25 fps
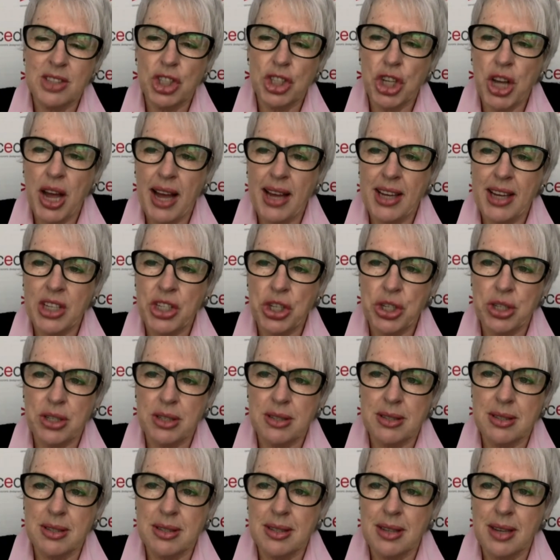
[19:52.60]

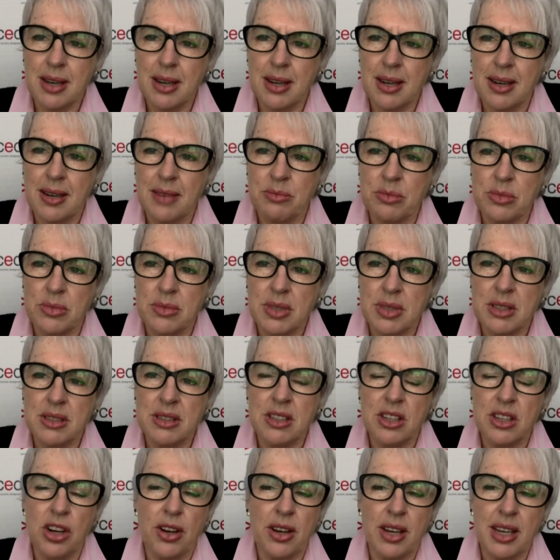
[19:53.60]
changes,
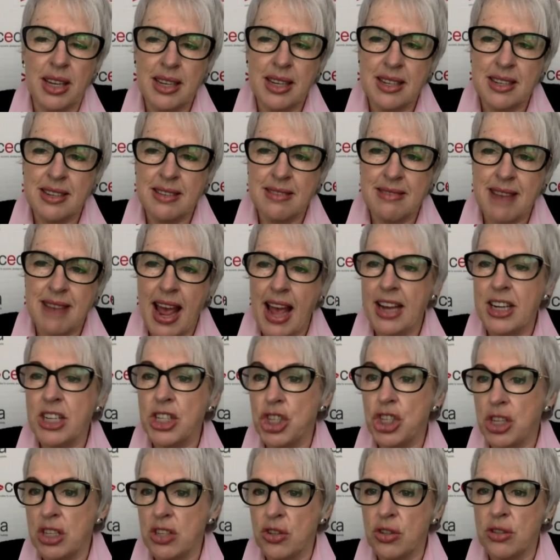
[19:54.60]
in
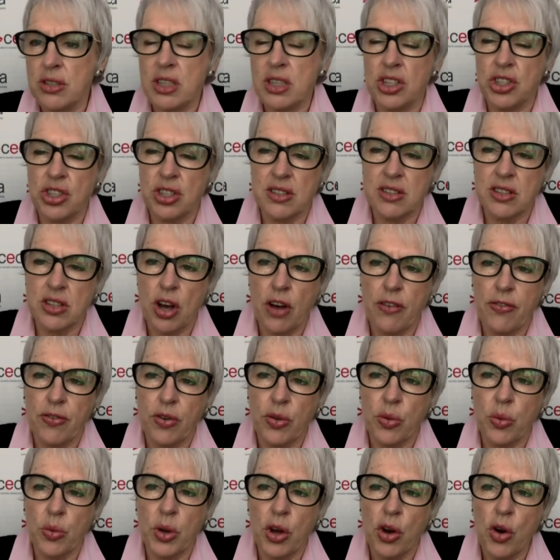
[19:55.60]
energy usage and so
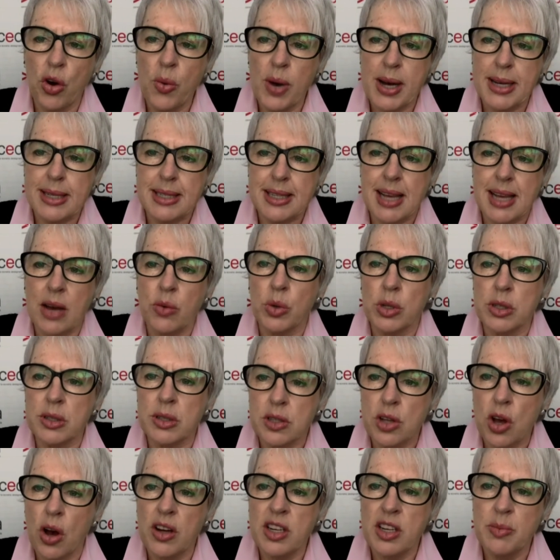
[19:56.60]
forth, we always say, well,
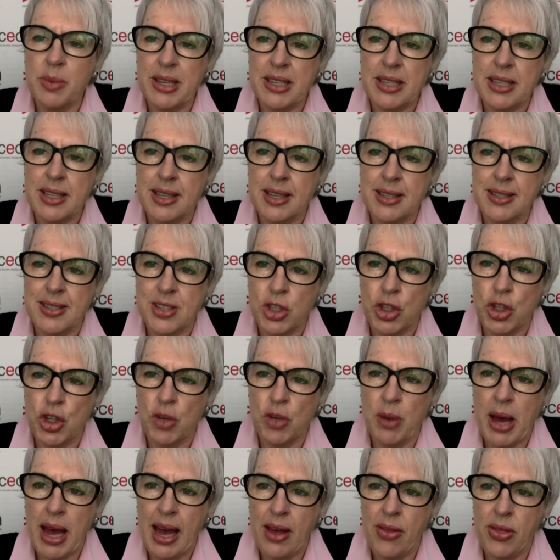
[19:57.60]
it's going to be the
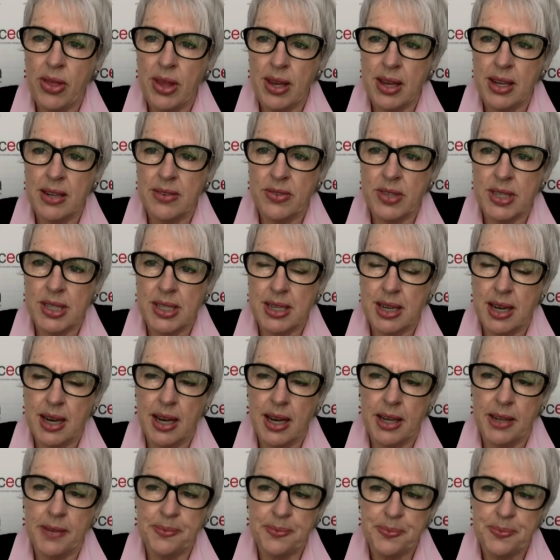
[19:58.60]
consumer at the end of the
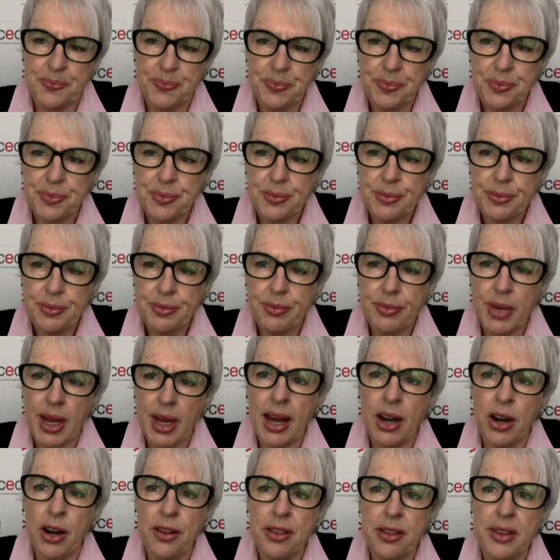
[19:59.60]
day.
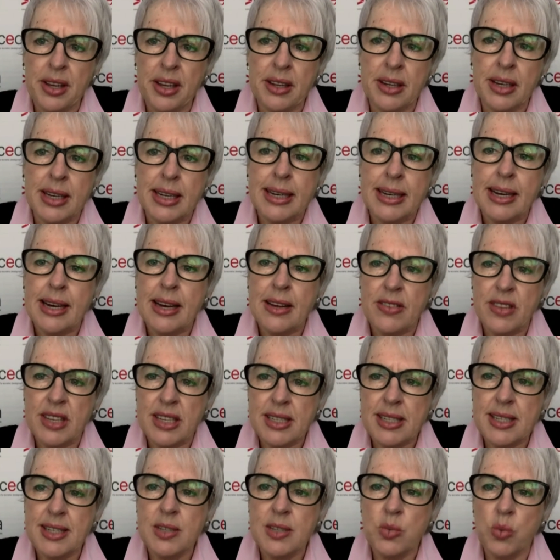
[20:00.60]
And I think
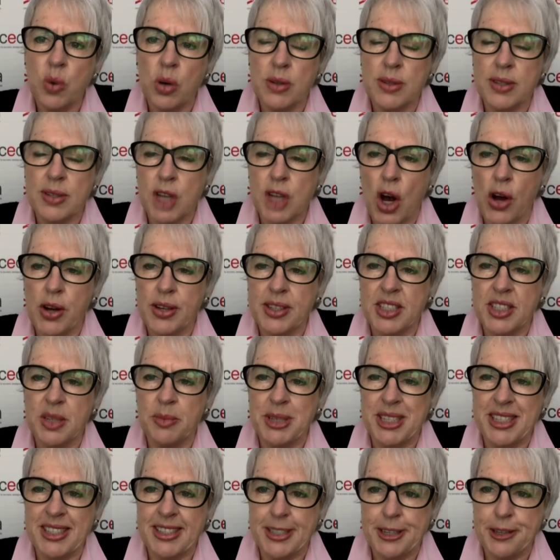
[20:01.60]
this is what's going to
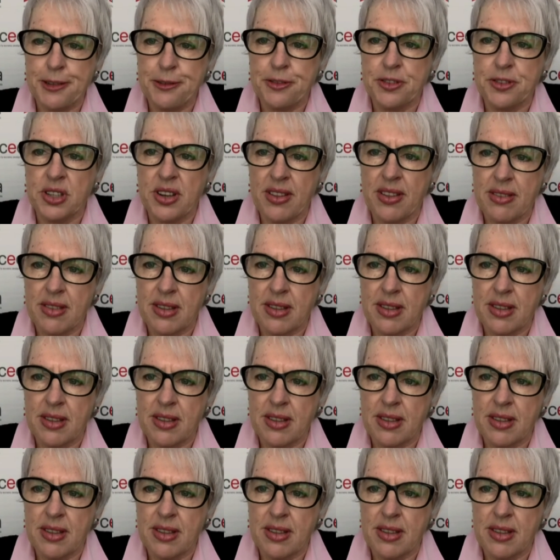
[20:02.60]
be different